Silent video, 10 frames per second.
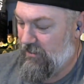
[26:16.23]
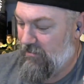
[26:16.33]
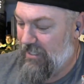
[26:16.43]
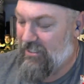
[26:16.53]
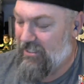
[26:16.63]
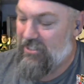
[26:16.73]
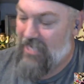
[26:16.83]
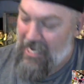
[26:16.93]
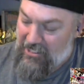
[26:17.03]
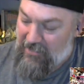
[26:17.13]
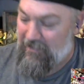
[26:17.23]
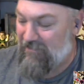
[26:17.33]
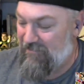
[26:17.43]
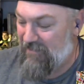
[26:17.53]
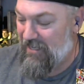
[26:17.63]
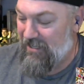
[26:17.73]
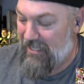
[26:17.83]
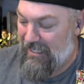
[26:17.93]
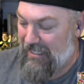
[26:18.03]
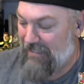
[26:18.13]
It's a stash, but
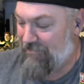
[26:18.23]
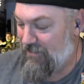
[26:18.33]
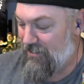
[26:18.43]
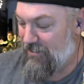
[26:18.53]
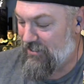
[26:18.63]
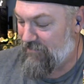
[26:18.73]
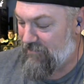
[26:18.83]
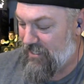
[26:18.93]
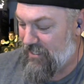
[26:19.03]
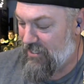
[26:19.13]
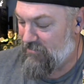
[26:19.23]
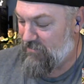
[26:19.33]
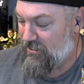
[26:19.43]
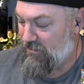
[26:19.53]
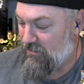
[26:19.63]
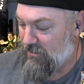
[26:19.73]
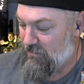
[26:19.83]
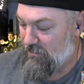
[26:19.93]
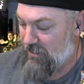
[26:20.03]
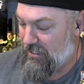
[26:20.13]
very, very soft stash. Masios
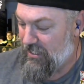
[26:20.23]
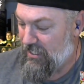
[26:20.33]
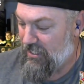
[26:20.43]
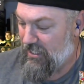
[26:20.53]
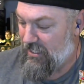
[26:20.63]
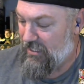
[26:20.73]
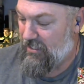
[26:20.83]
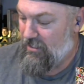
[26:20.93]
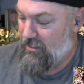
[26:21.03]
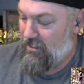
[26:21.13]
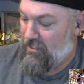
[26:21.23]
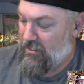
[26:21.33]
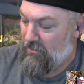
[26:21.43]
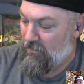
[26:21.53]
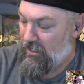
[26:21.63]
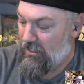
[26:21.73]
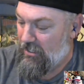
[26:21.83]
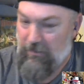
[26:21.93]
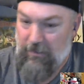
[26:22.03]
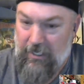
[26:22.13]
read that, I think. Ron,
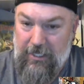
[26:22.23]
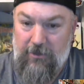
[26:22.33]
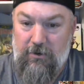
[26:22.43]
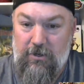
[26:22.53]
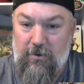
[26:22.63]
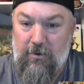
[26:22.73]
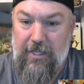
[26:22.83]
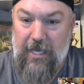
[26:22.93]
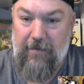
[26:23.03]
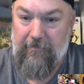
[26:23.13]
you read. Oh, Drew, you read that.